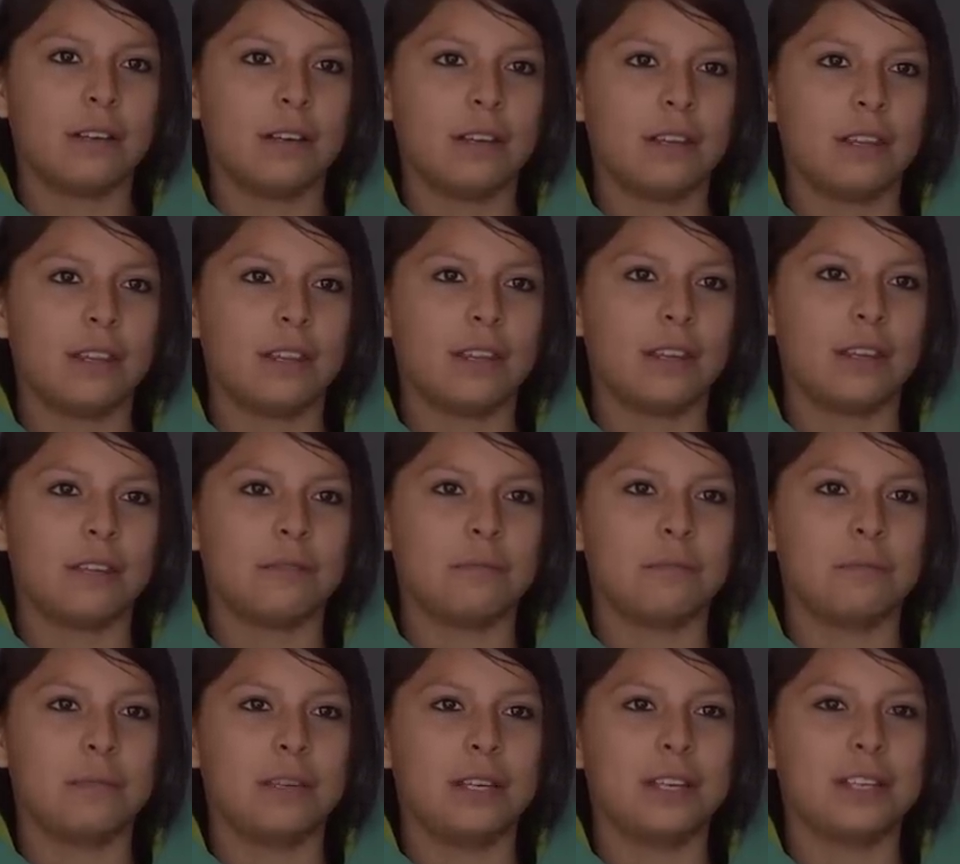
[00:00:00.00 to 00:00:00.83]
and
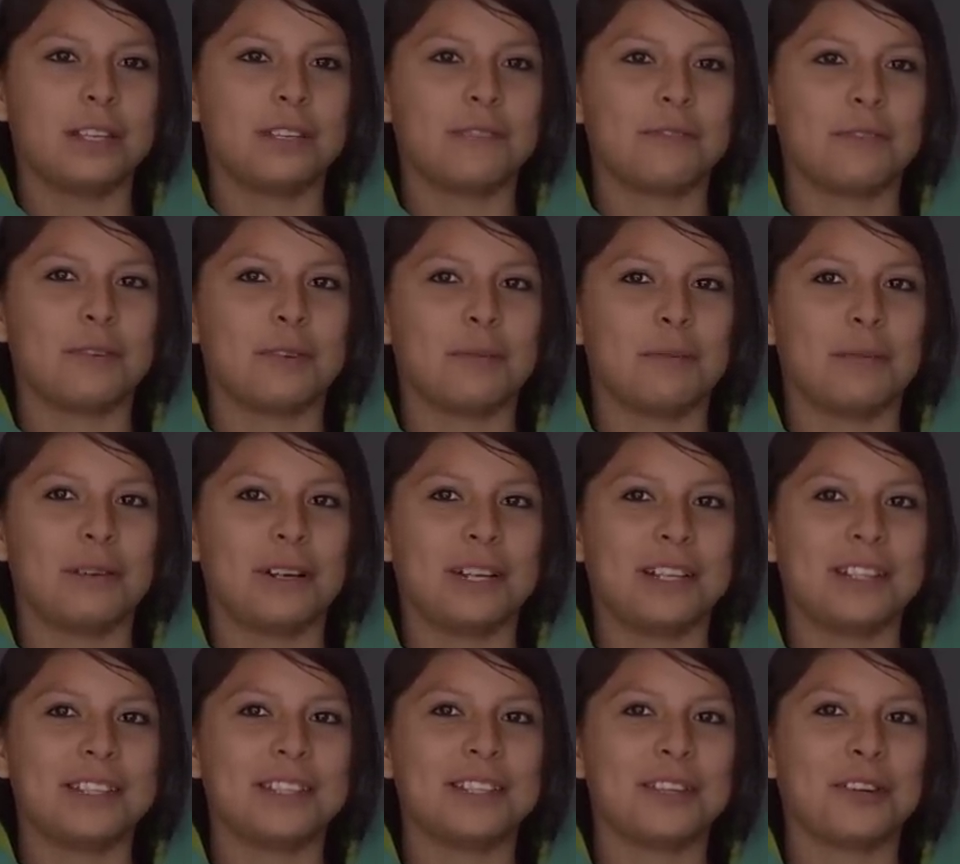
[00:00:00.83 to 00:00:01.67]
then B is for
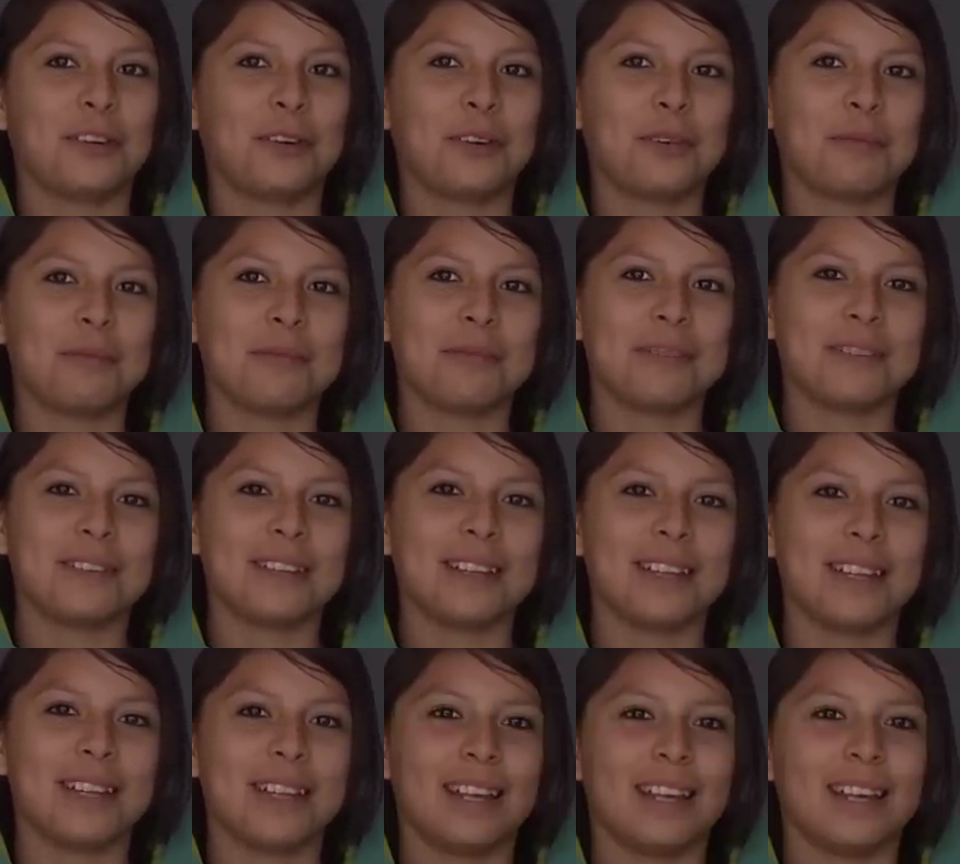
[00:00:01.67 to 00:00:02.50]
brainstorm,
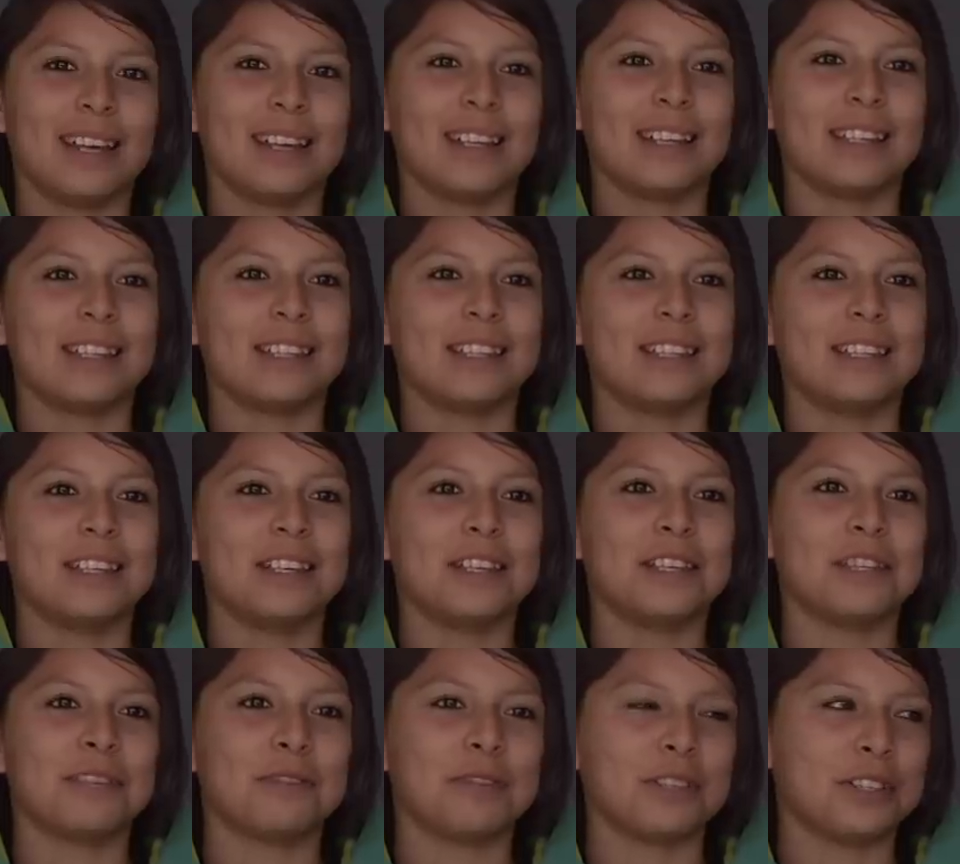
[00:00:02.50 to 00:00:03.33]
and
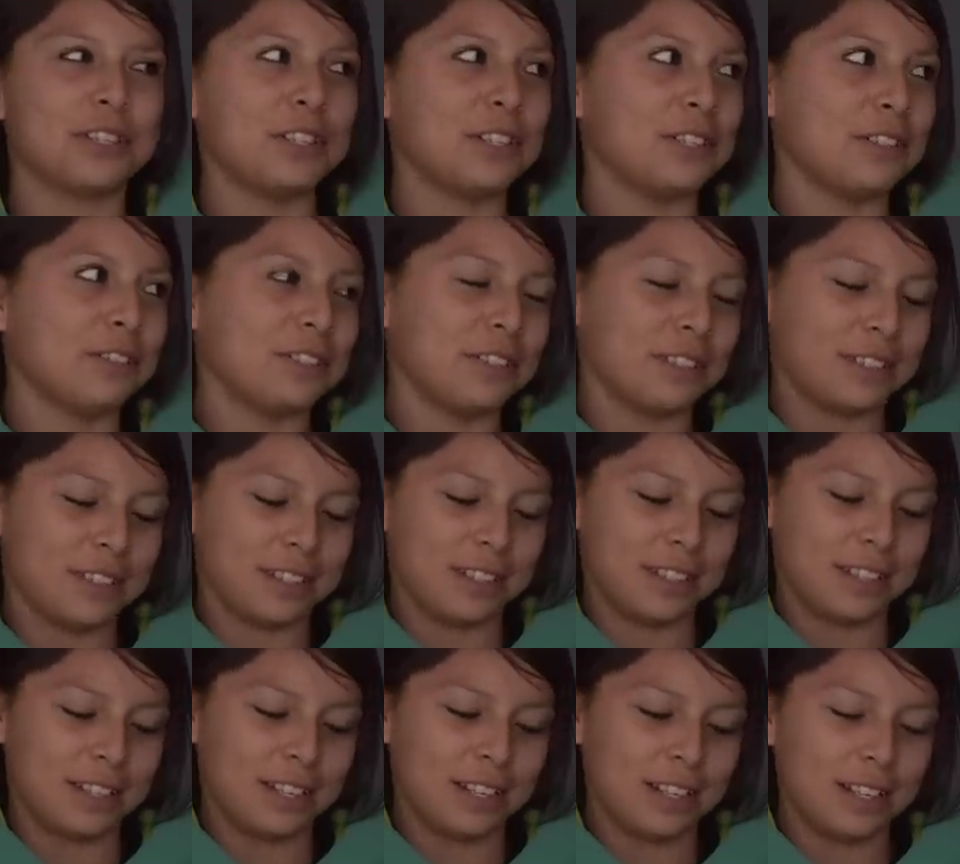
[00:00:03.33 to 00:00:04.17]
C is for
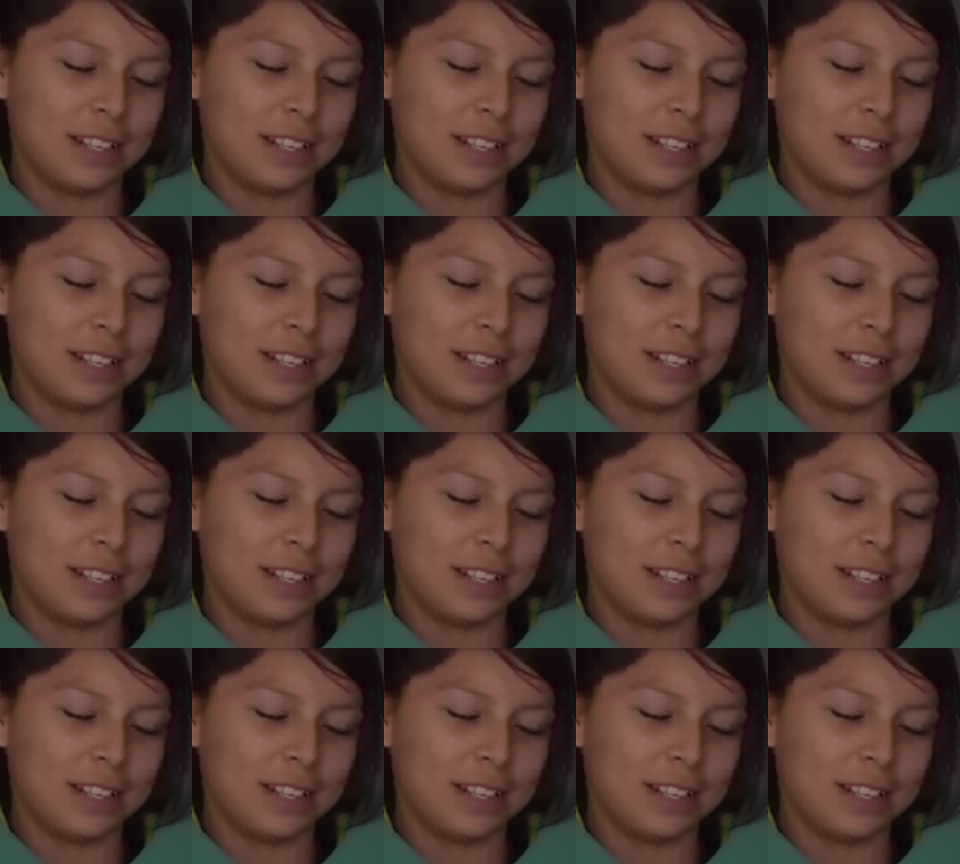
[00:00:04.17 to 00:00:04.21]
choose.